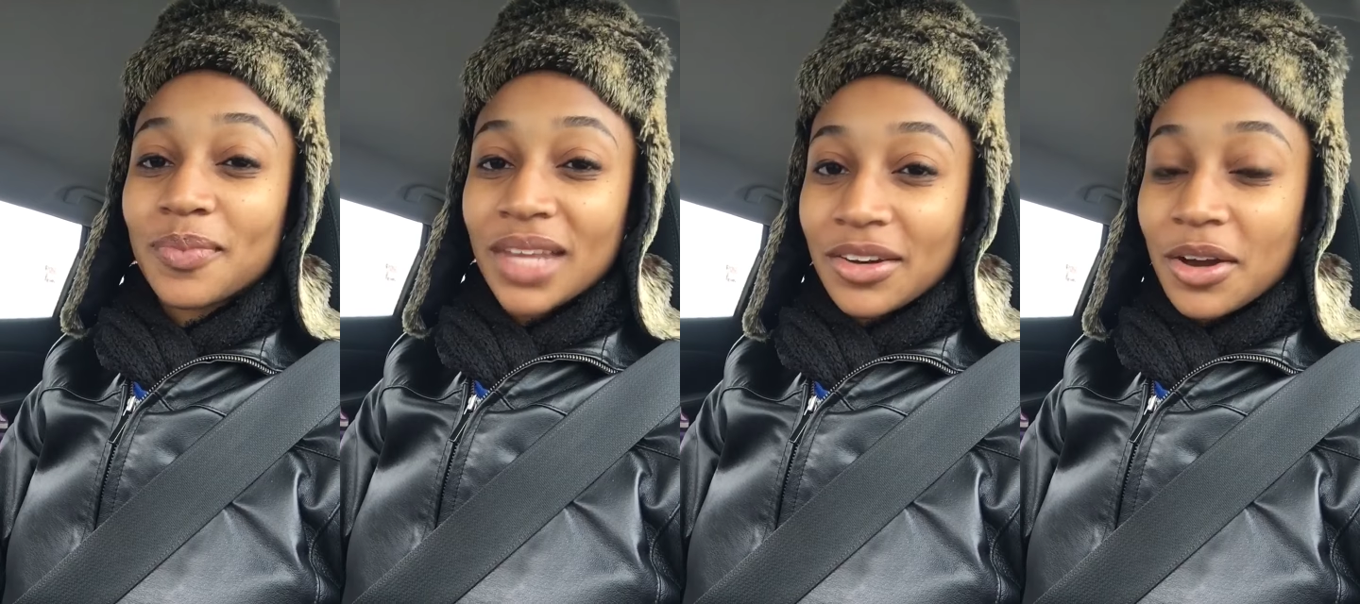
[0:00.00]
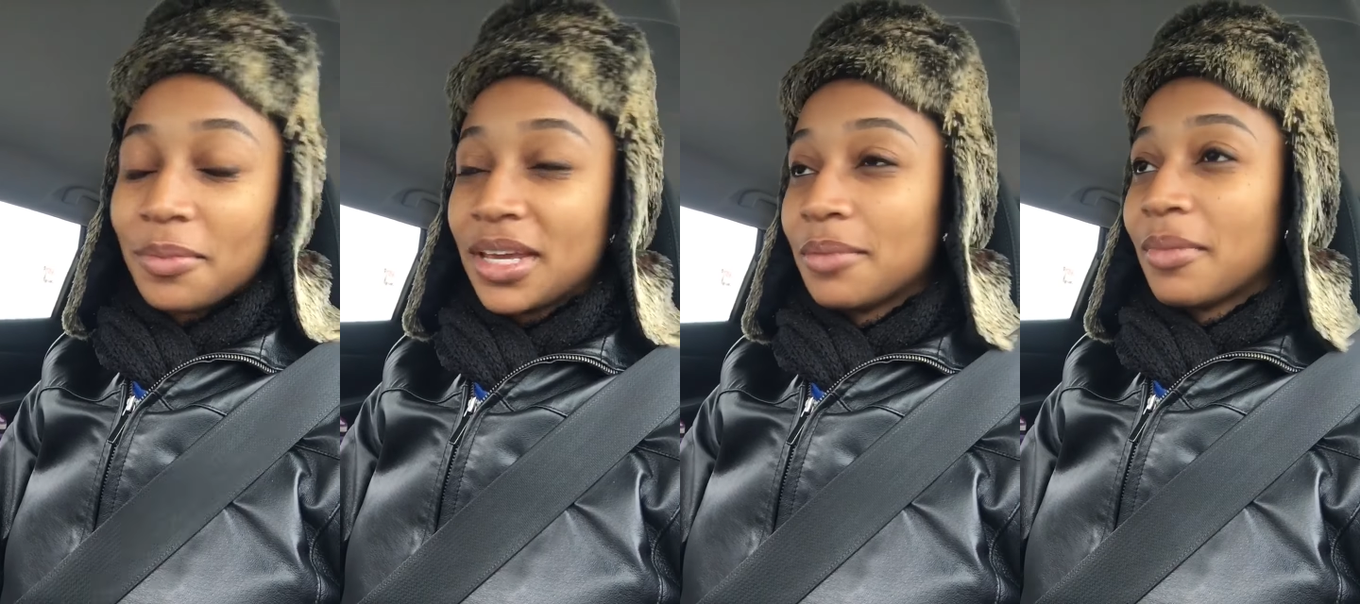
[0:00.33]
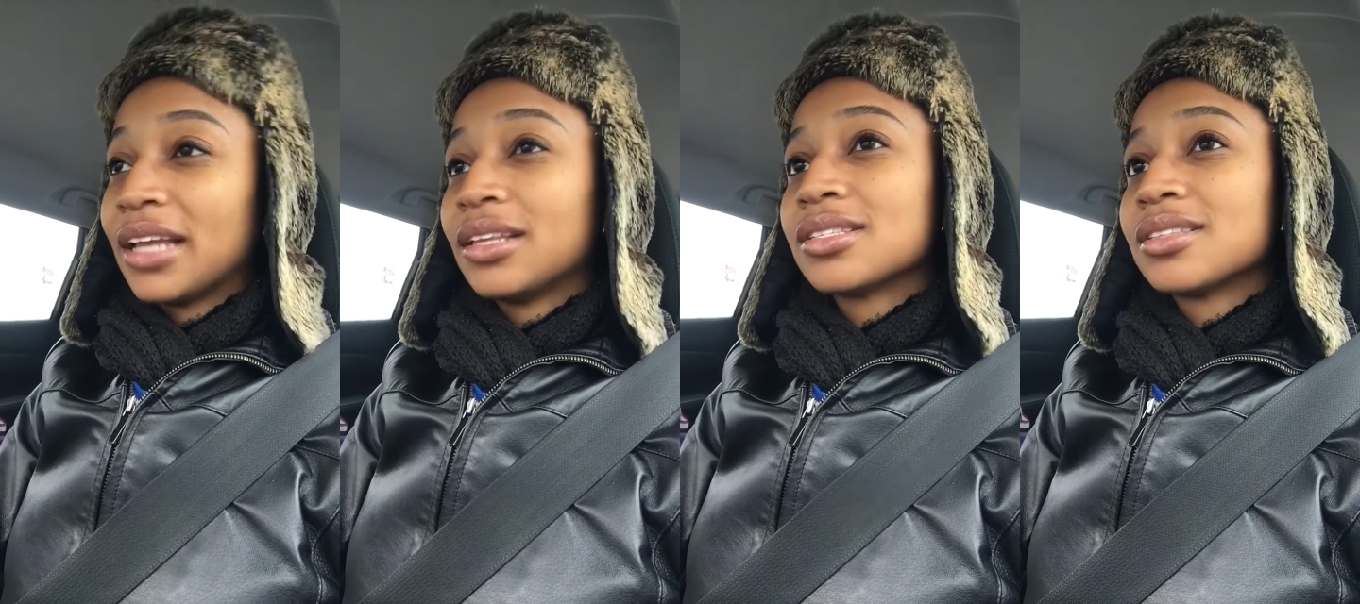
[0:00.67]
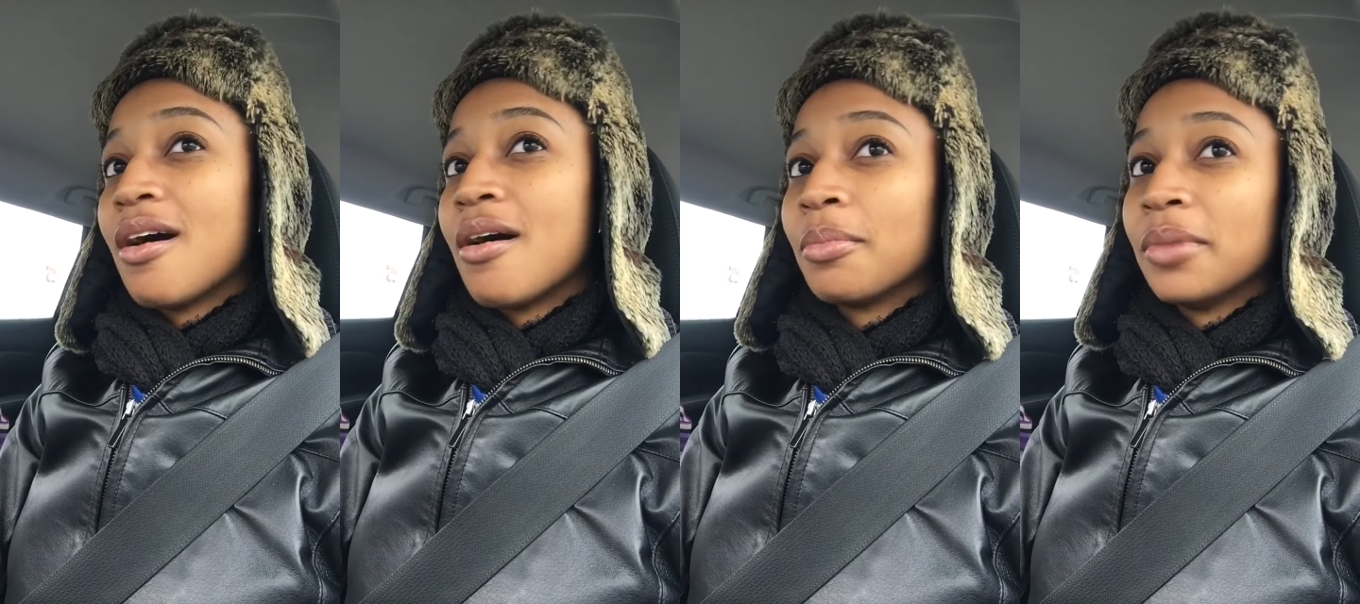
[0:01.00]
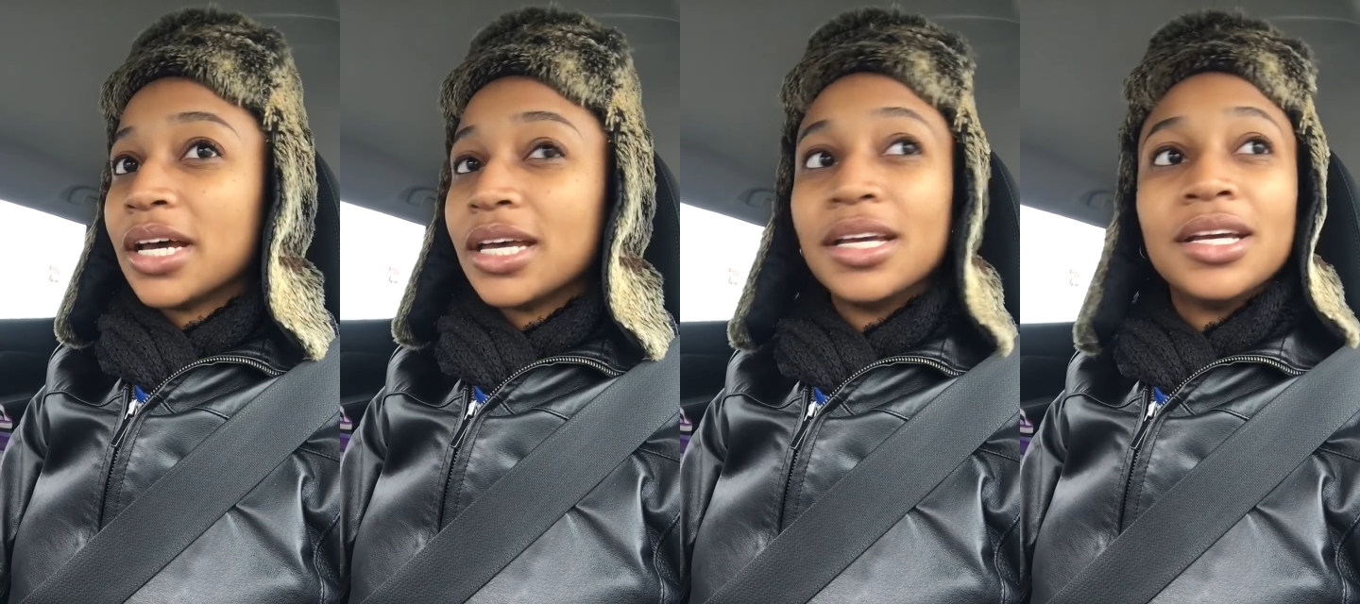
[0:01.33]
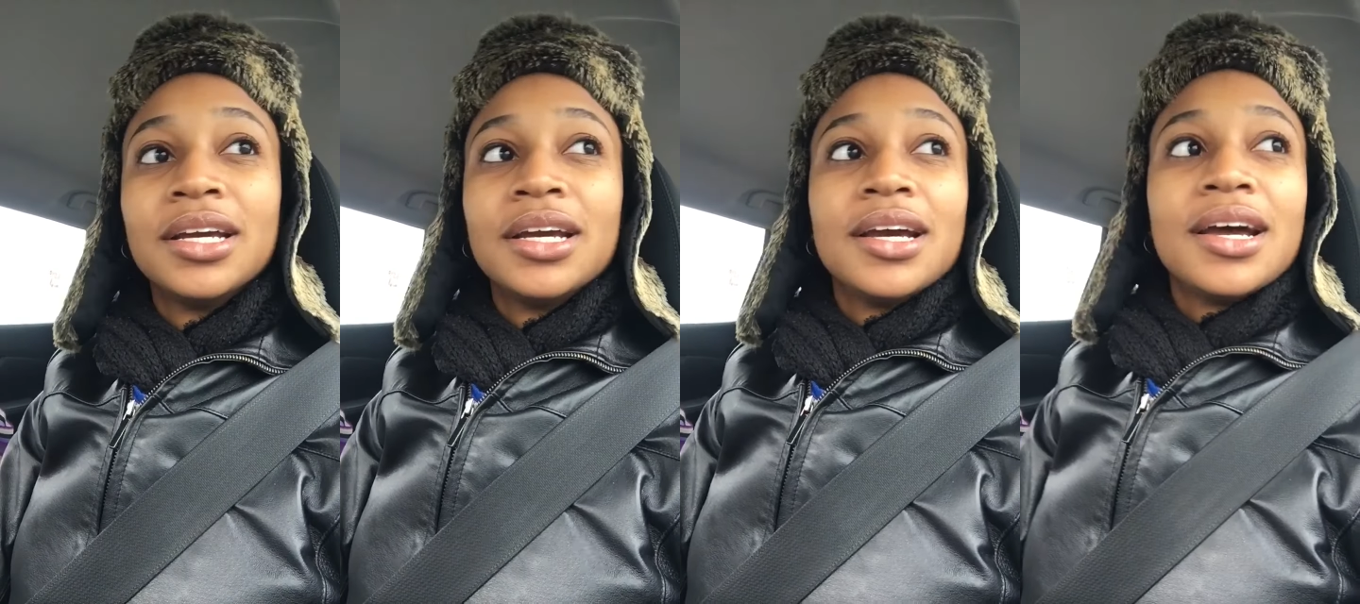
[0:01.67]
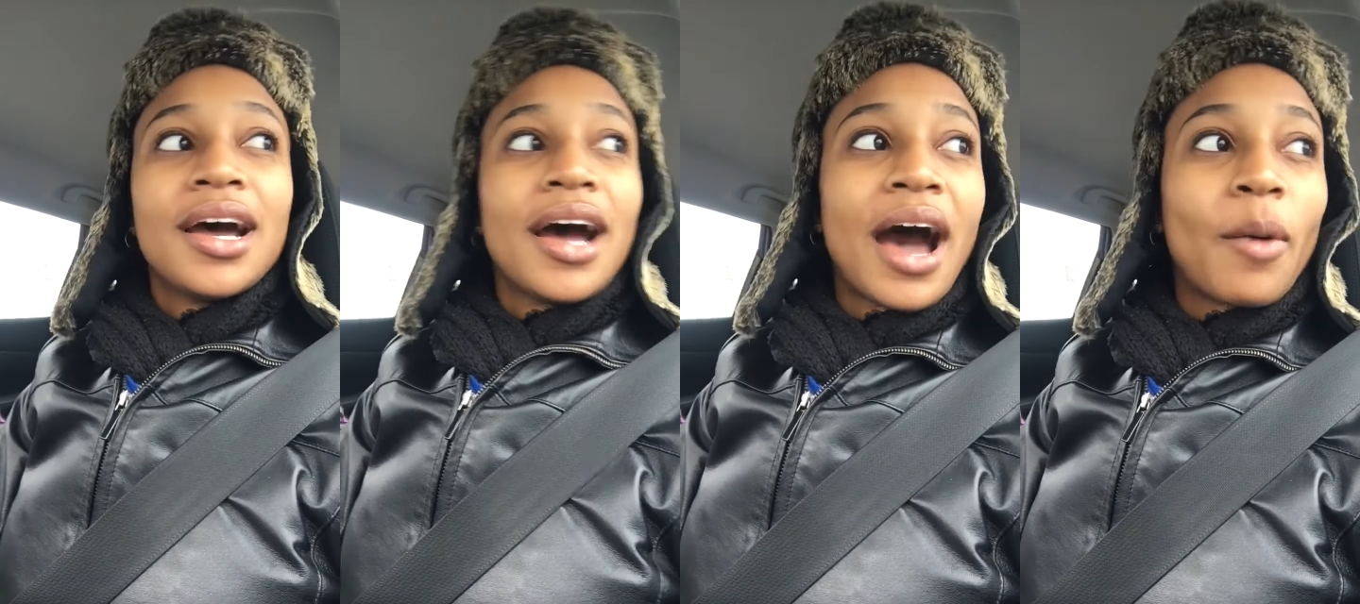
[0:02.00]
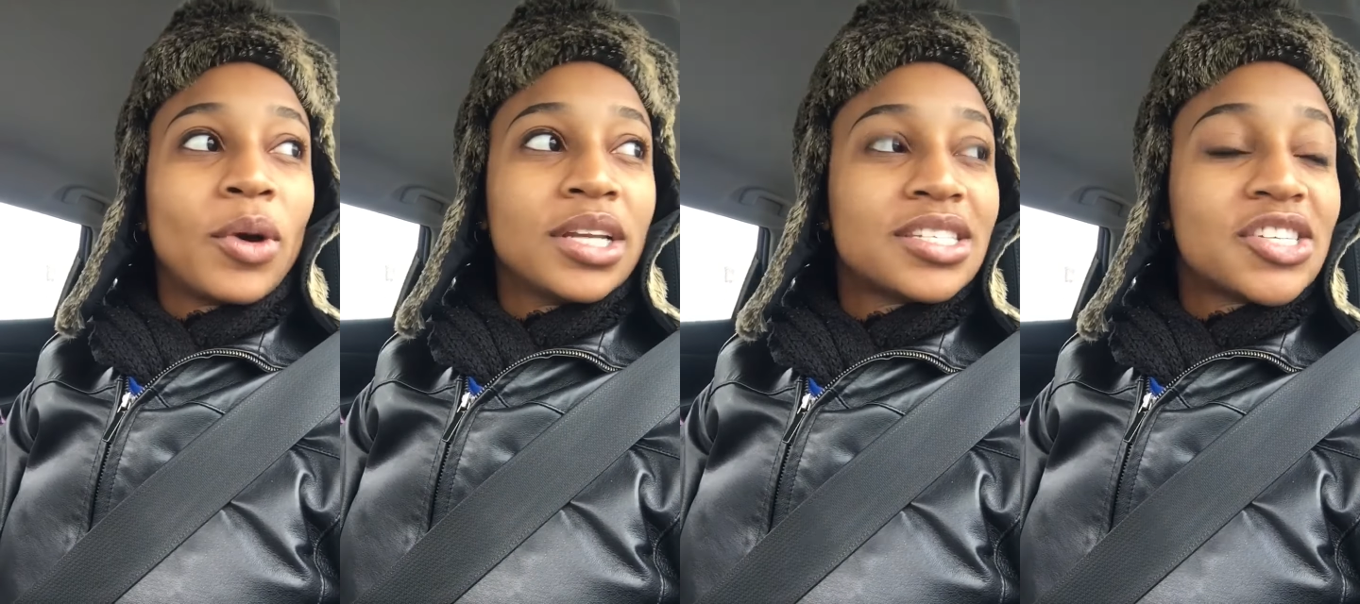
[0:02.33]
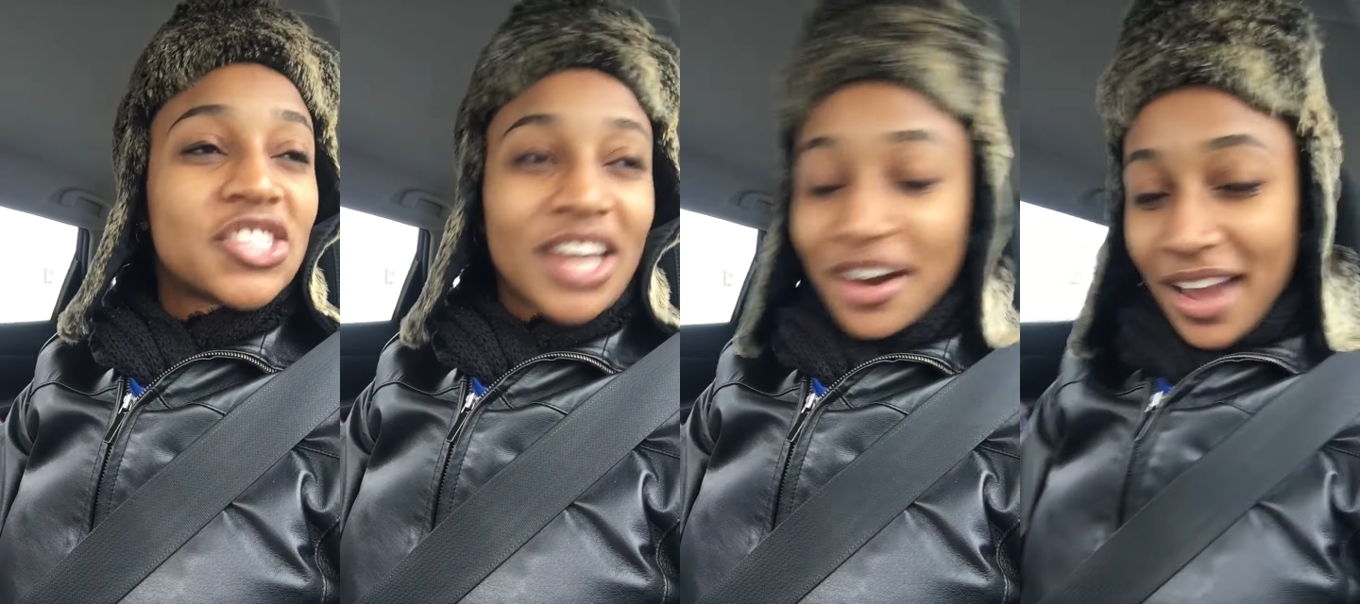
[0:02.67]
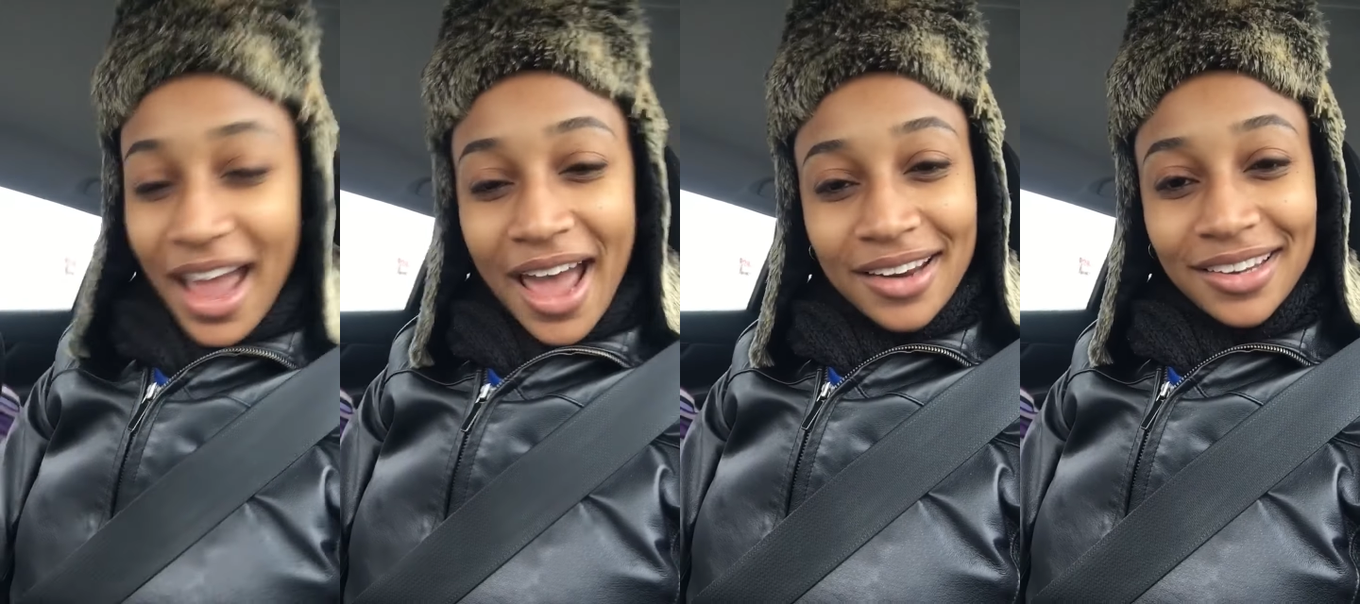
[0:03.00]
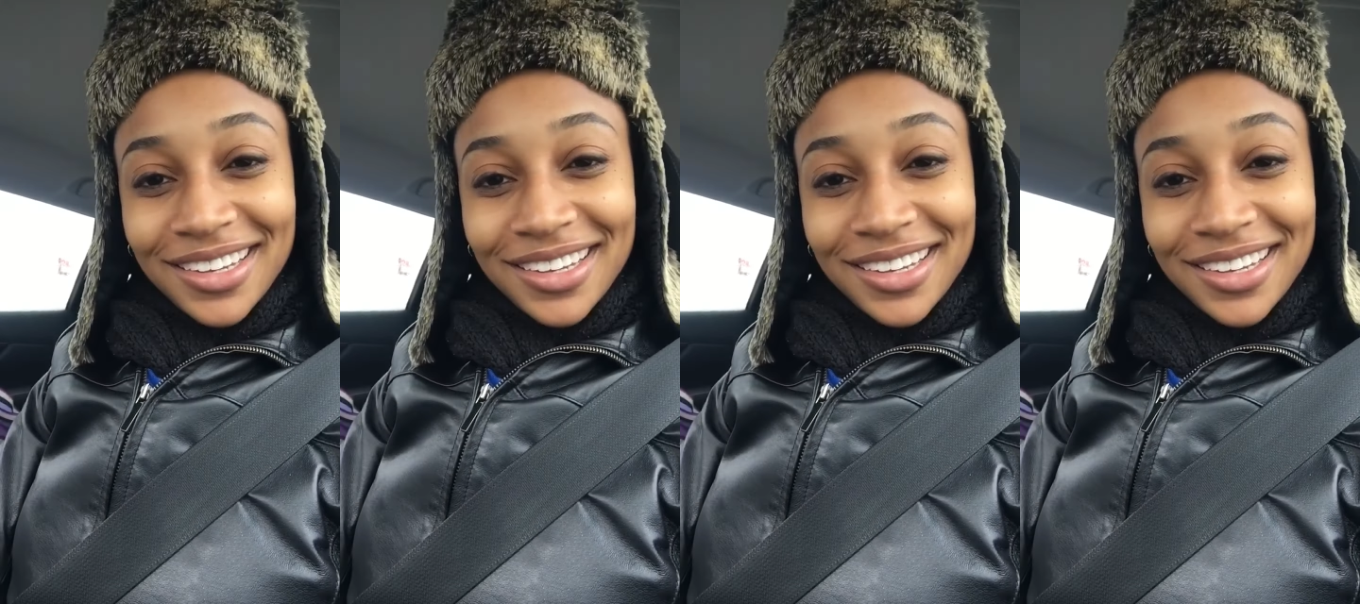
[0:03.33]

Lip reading: I don't mean to make this long, but I wanted to share that.